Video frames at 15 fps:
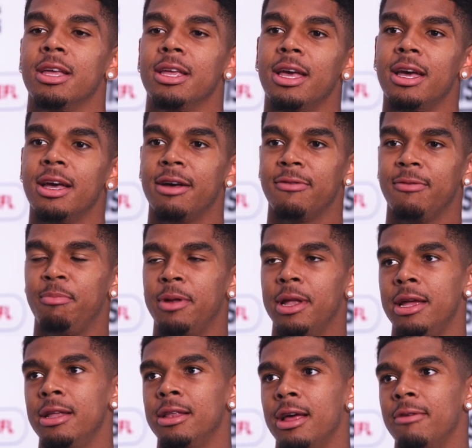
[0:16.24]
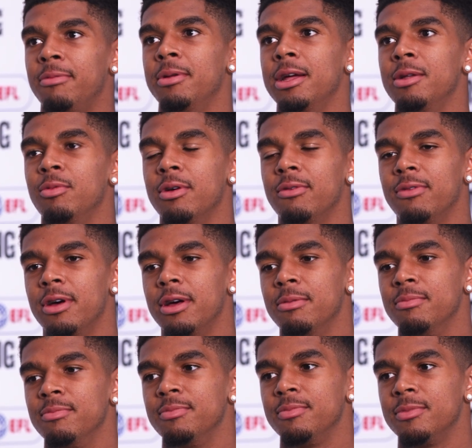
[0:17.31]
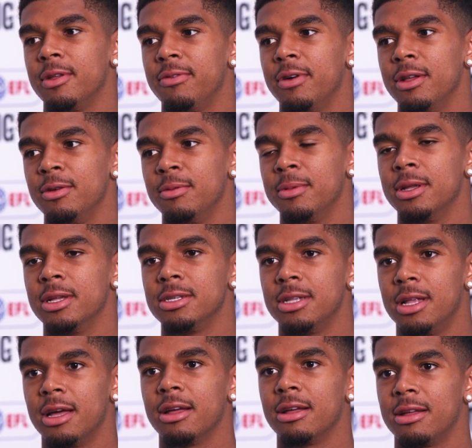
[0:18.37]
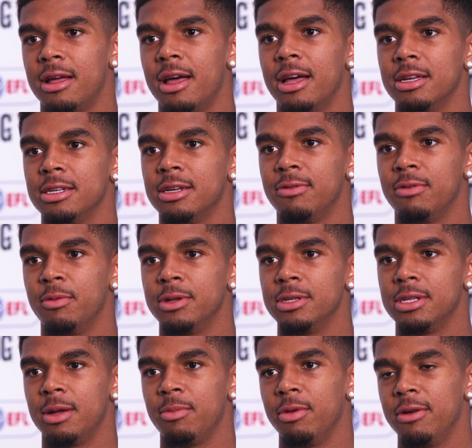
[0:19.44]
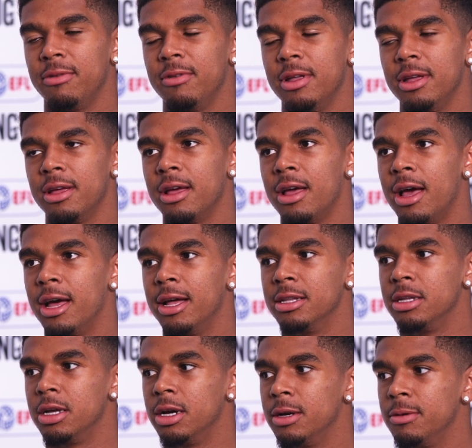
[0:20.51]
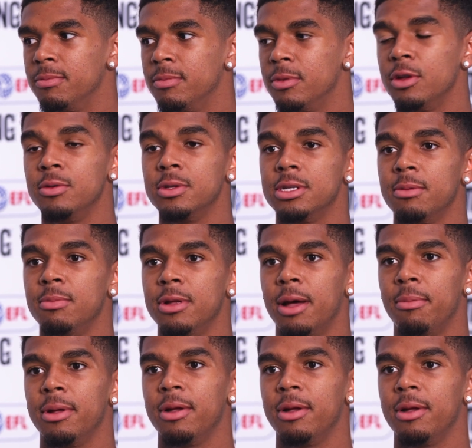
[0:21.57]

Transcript: Yeah, I played. I've played with um, Nathaniel Mendez-Laing at Sheffield Wednesday briefly, and um, Louie Sibley. I